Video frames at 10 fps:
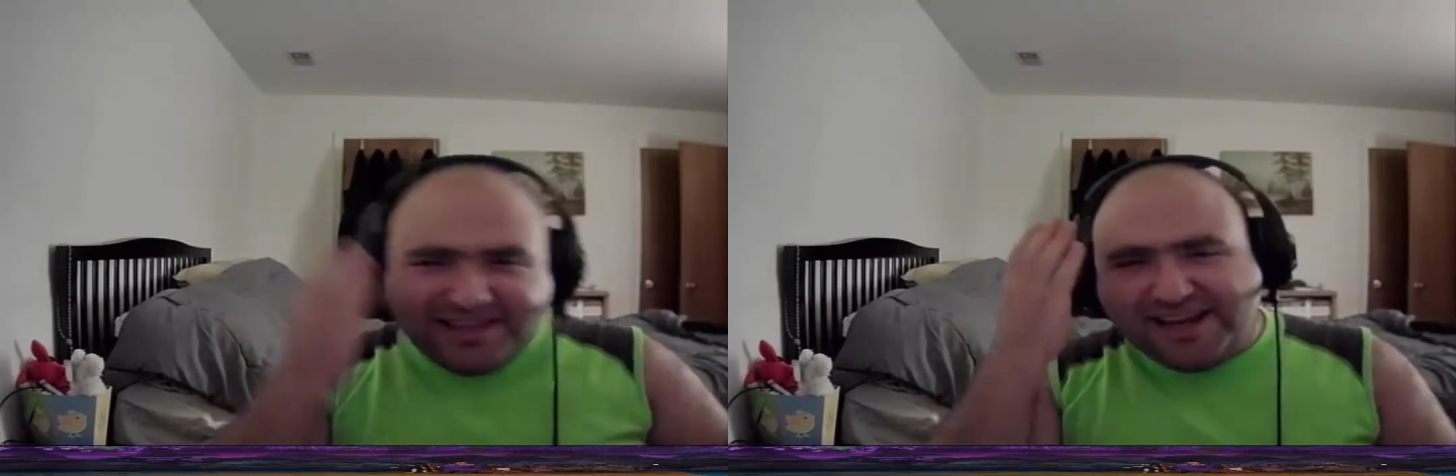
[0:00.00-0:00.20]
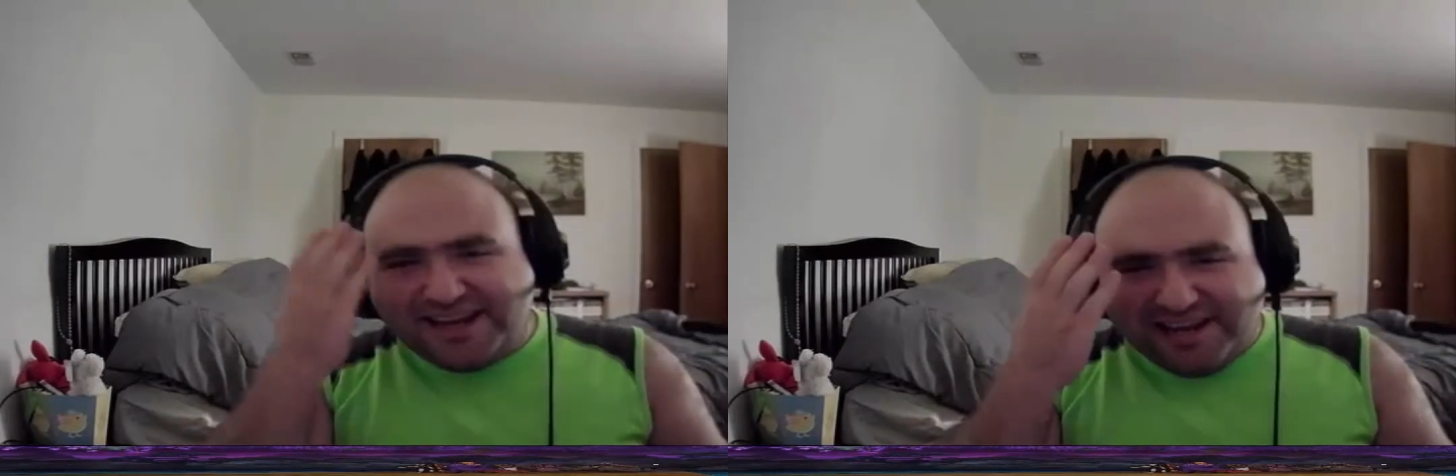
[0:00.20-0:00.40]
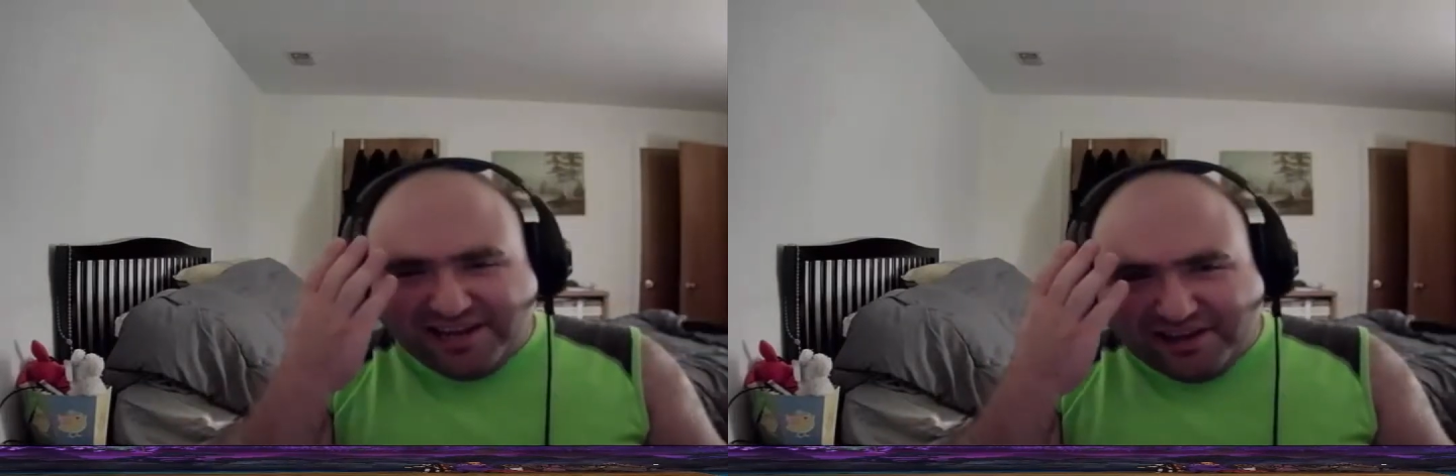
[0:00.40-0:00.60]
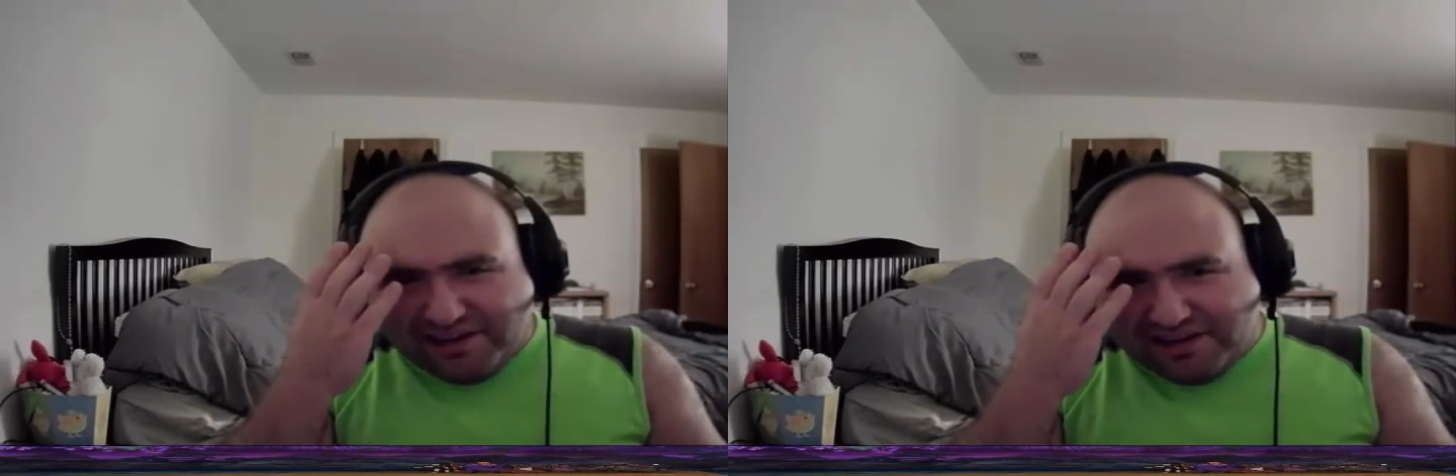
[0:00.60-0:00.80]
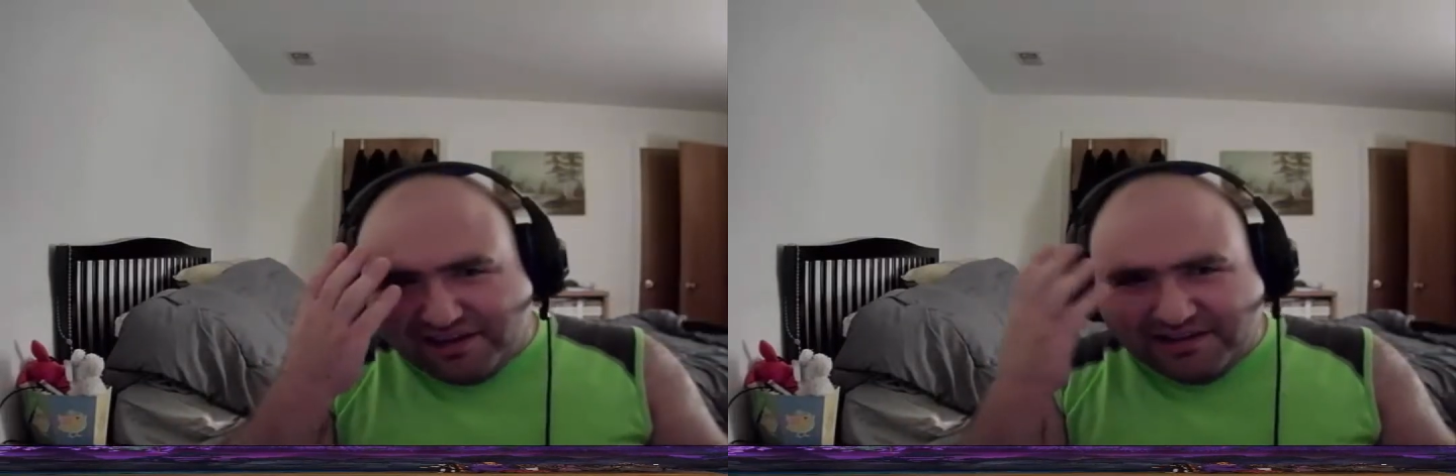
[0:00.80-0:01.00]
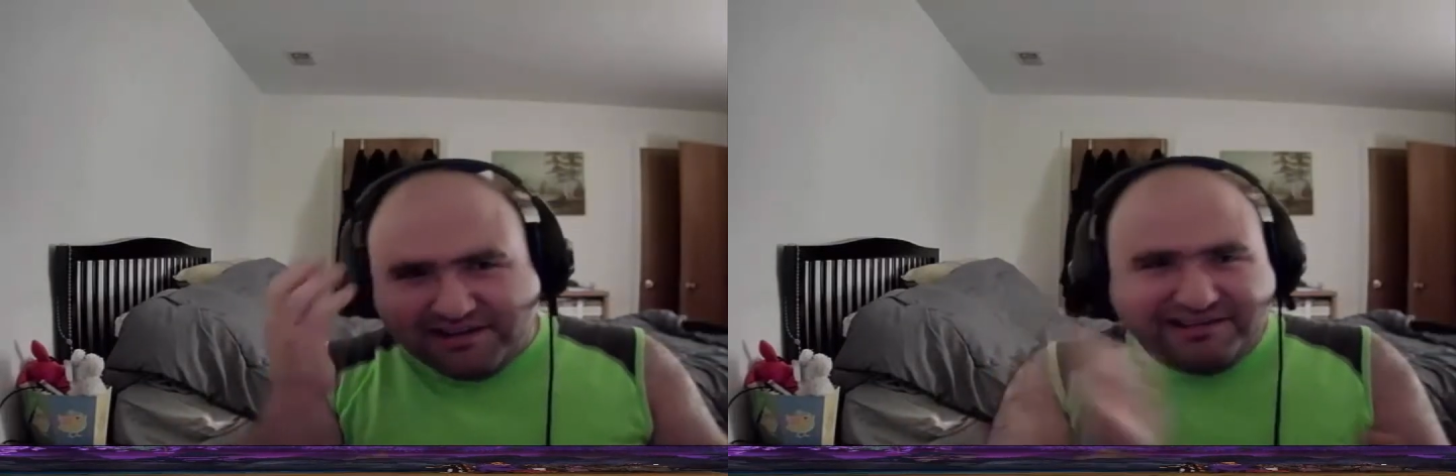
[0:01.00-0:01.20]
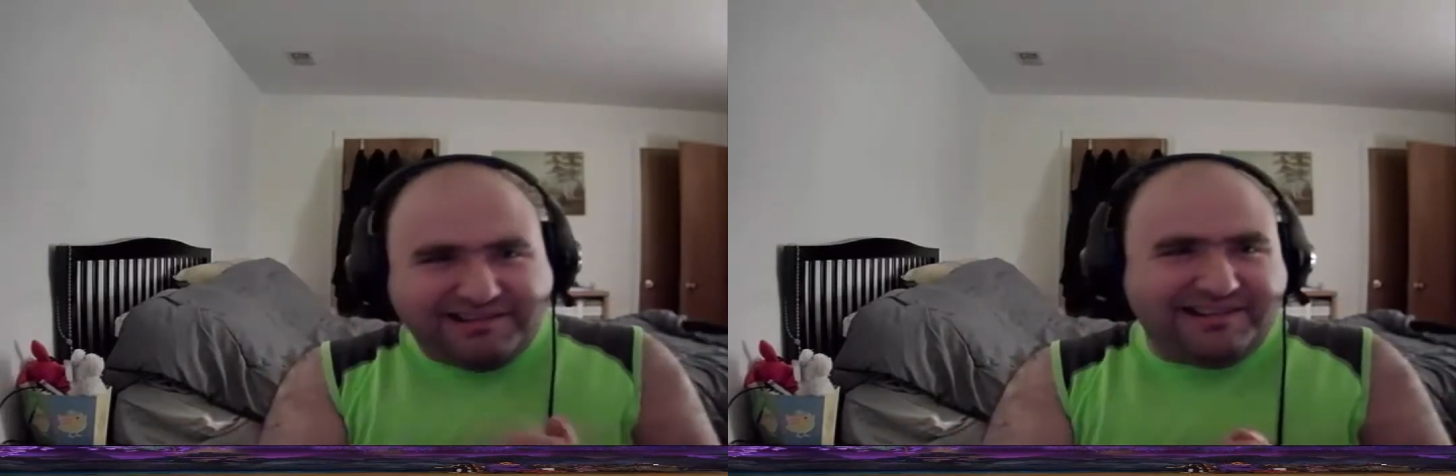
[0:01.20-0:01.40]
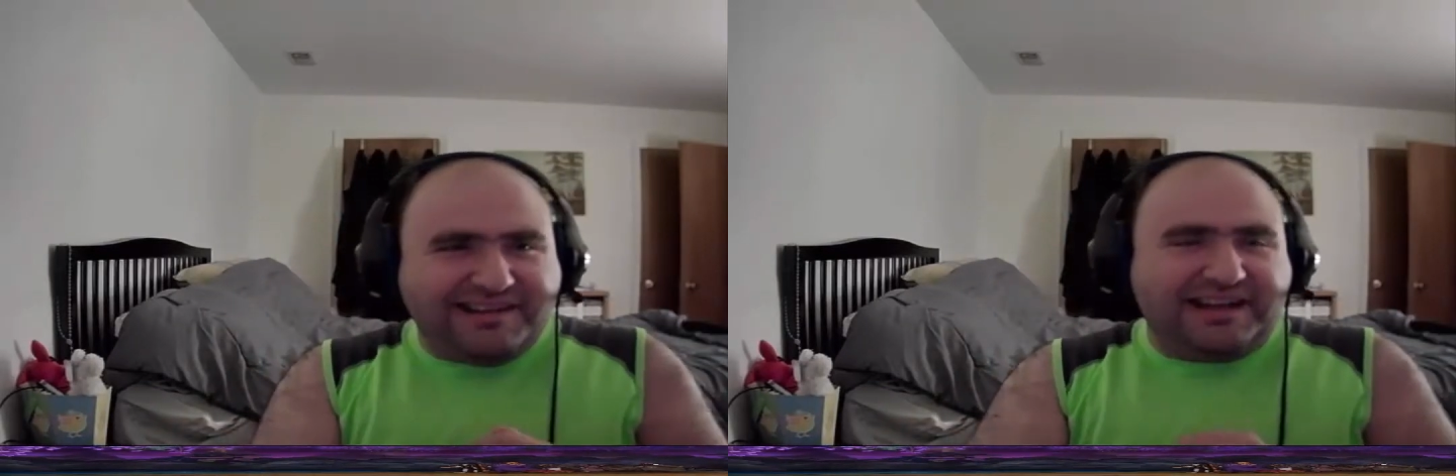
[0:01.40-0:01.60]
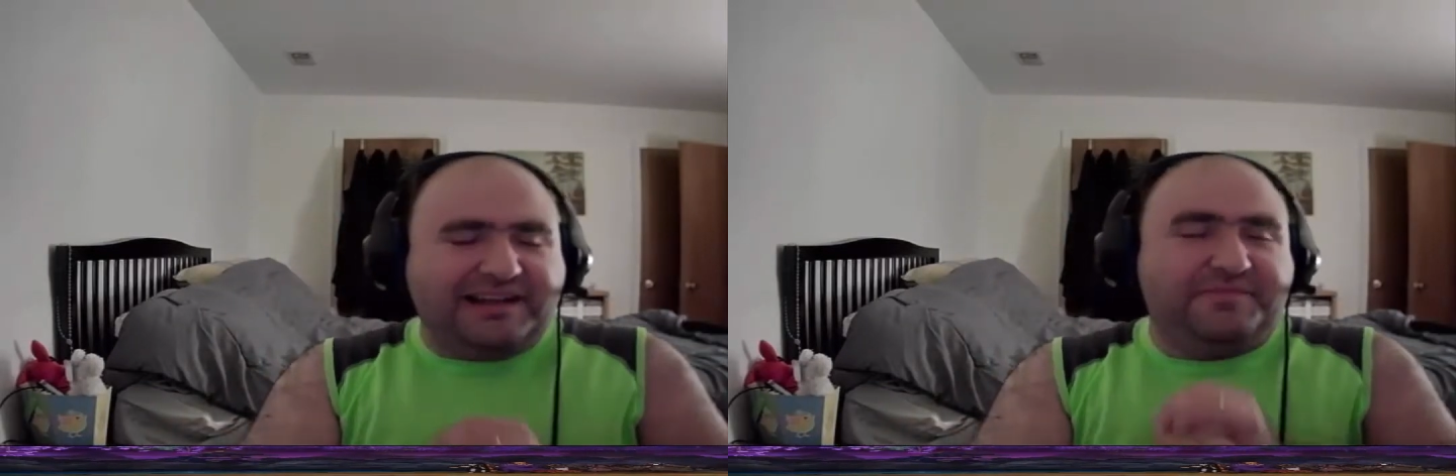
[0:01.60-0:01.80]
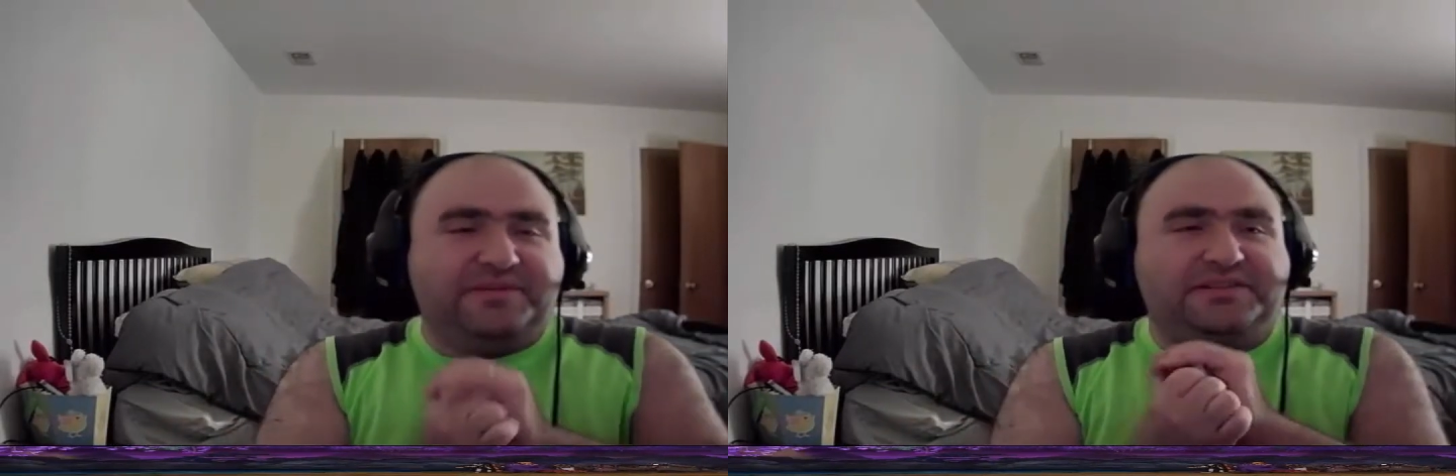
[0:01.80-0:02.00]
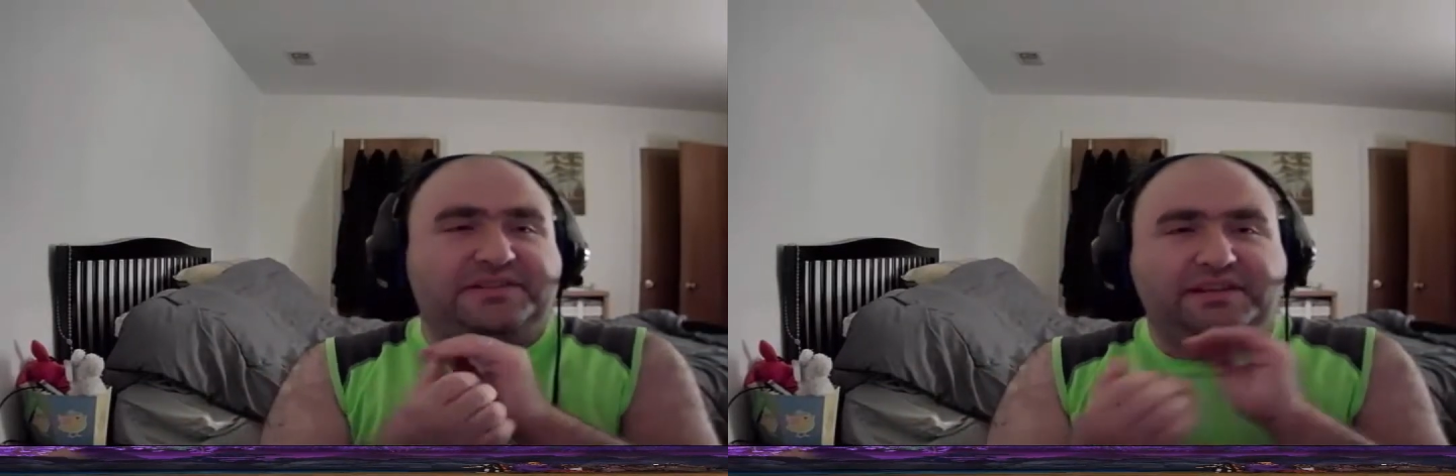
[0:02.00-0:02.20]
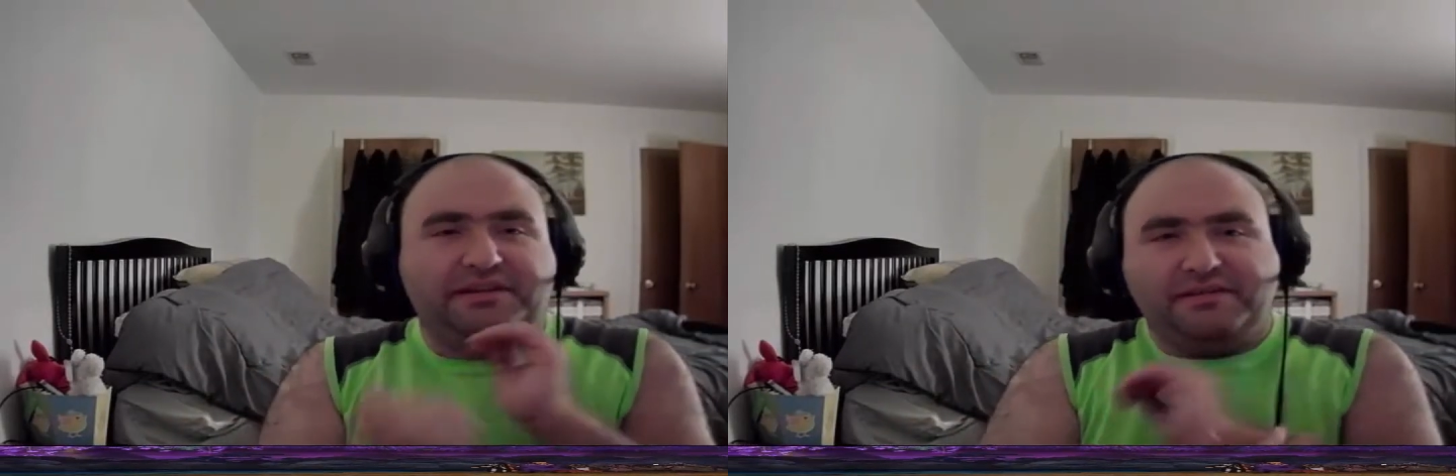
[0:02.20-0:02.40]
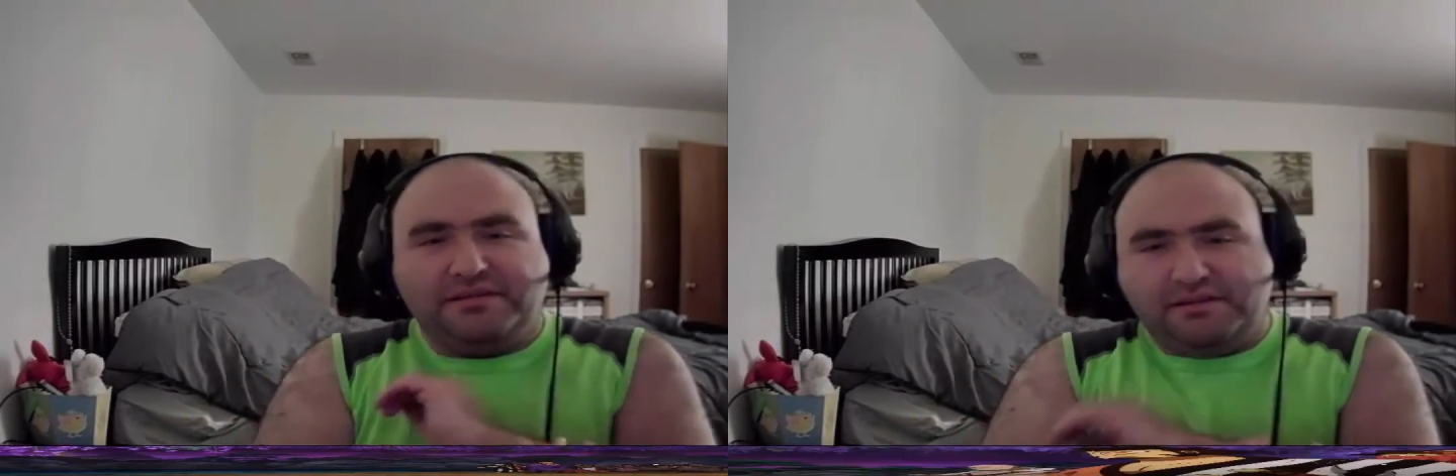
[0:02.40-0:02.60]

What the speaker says: Tayo. Obviously.